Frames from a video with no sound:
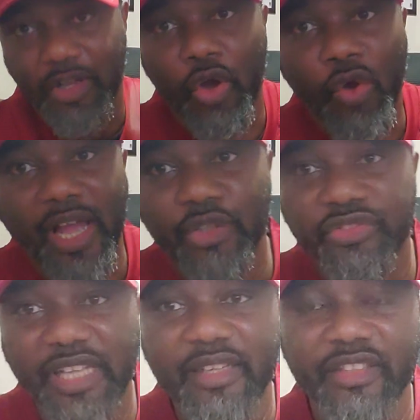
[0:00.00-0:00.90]
Ohio
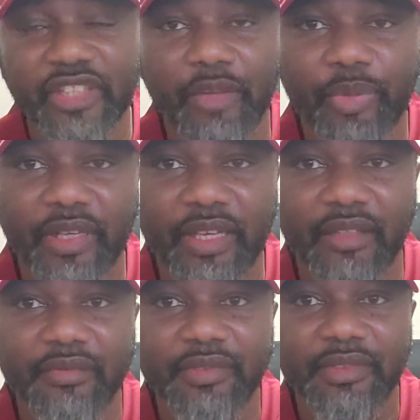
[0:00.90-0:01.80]
State to jump in
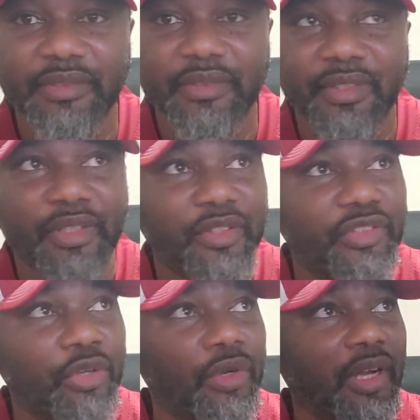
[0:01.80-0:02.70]
there.
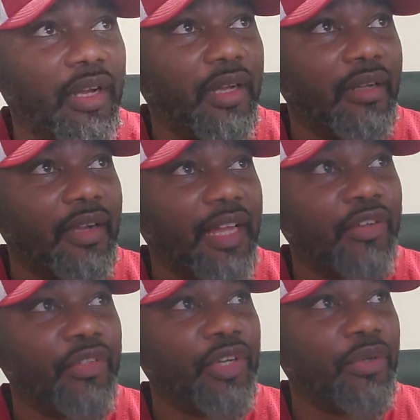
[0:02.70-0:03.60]
So, I
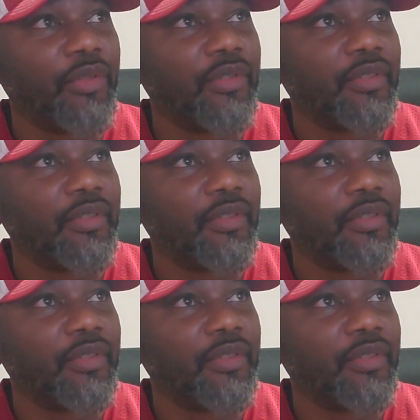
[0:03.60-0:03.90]
don't know.